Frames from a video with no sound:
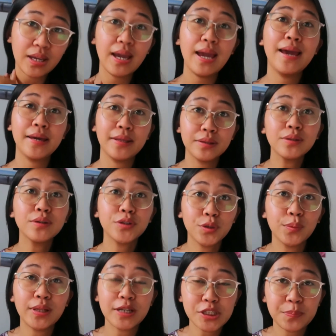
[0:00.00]
and you
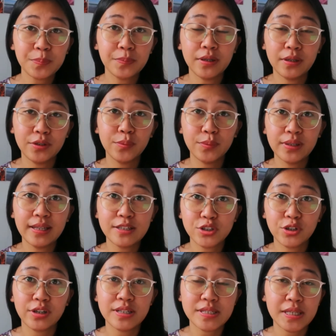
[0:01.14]
will
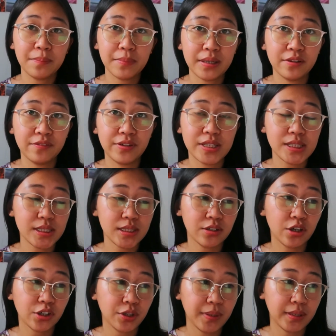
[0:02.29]
enjoy the same benefits as a
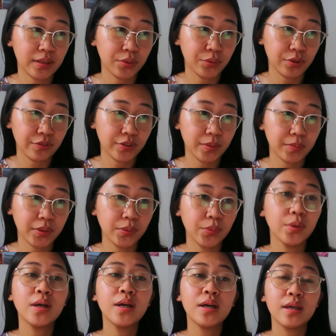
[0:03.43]
documented OFW.
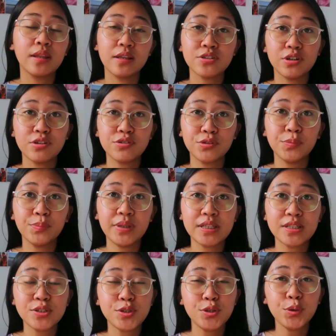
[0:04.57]
This also
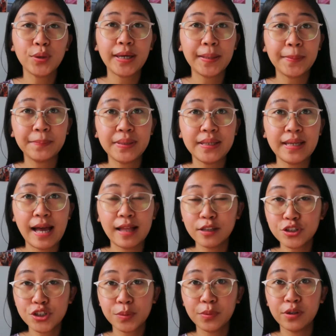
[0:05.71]
means you can be
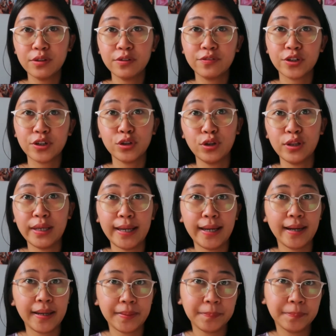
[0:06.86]
eligible for DOLE
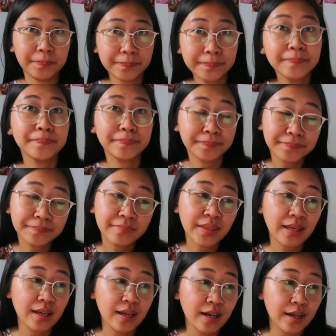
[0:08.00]
ACAP.
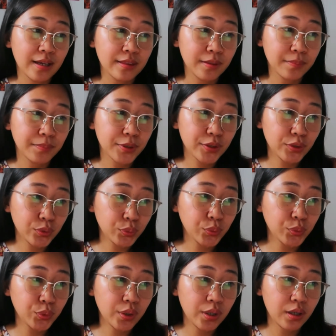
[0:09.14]
Number 2,